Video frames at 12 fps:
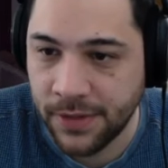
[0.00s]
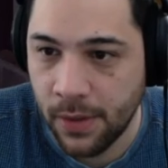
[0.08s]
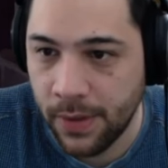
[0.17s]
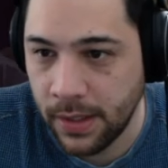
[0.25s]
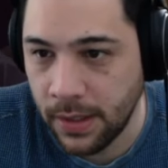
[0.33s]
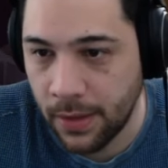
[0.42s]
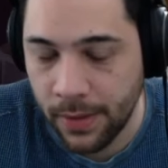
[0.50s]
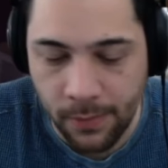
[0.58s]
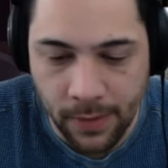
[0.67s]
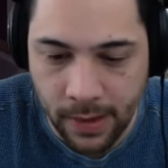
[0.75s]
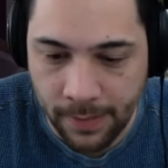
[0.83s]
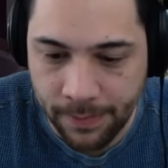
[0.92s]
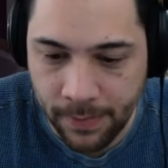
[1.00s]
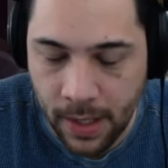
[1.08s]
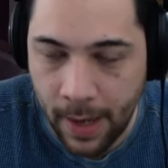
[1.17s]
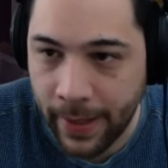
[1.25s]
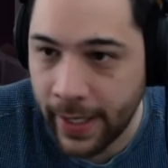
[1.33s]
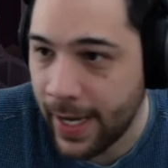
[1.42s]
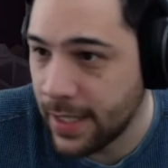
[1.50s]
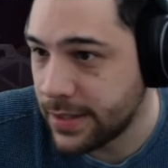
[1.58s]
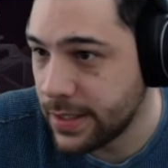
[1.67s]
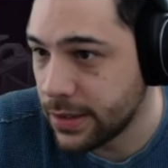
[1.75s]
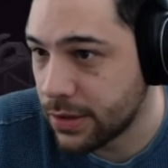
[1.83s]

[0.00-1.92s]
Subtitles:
So, you know, it went up about 18